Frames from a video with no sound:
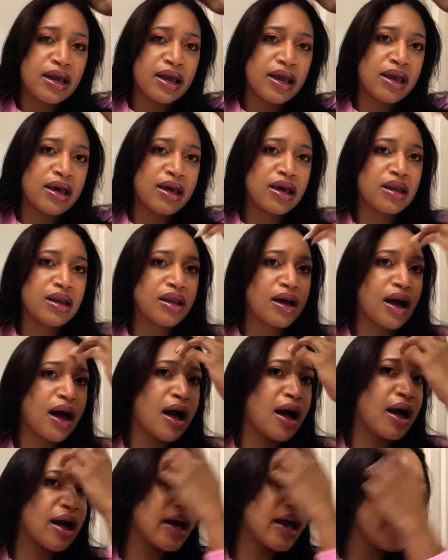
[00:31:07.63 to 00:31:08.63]
and
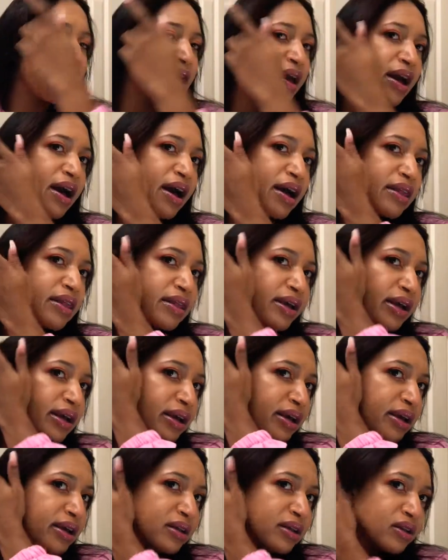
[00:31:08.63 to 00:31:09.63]
I think
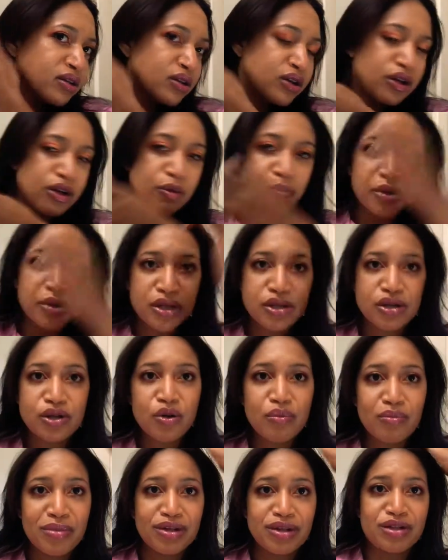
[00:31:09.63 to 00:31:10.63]
it could be
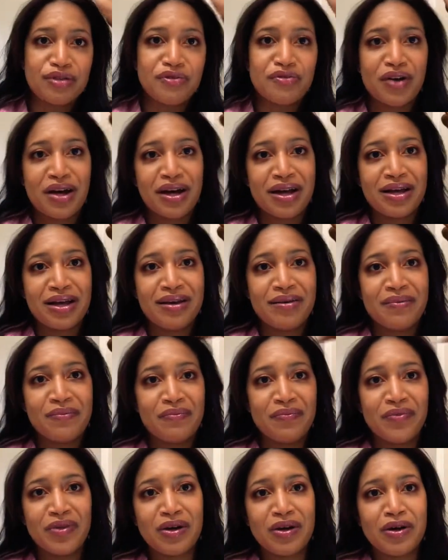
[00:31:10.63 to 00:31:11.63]
so much fun,
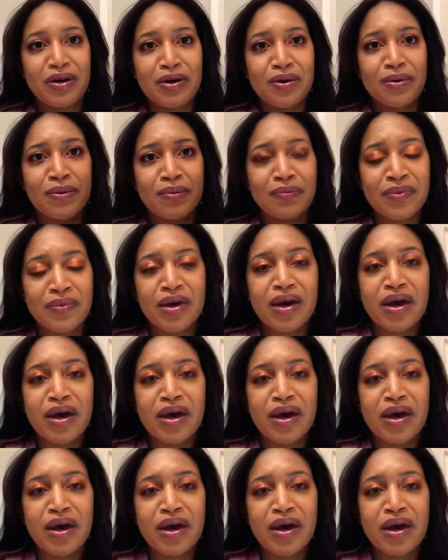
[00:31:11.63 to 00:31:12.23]
you know.